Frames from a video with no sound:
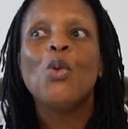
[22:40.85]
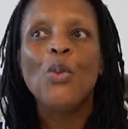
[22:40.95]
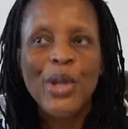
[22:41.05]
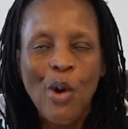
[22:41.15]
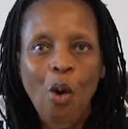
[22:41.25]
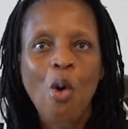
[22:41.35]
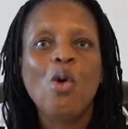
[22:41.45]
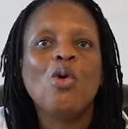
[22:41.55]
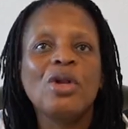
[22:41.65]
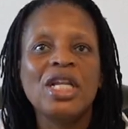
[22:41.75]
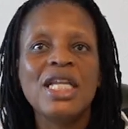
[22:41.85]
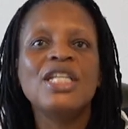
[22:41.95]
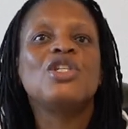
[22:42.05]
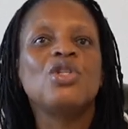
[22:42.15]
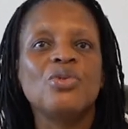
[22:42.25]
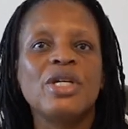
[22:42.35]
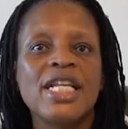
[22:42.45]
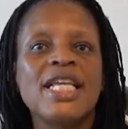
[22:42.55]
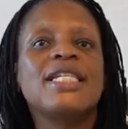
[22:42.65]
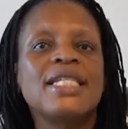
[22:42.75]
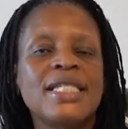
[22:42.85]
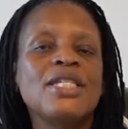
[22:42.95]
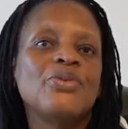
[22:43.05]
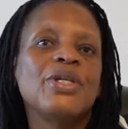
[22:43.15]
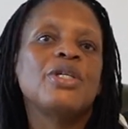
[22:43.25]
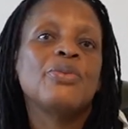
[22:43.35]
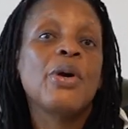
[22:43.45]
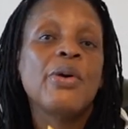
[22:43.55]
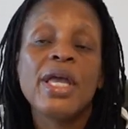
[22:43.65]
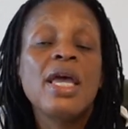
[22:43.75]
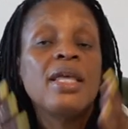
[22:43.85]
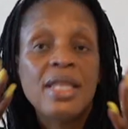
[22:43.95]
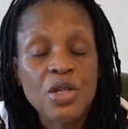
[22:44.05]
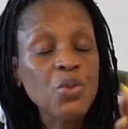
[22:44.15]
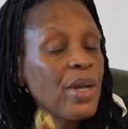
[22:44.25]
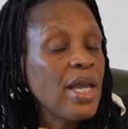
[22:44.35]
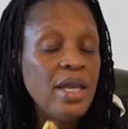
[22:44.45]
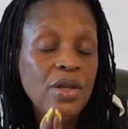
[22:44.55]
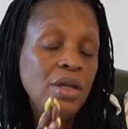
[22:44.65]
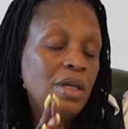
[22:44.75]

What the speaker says: We all need to create a situation where, that's where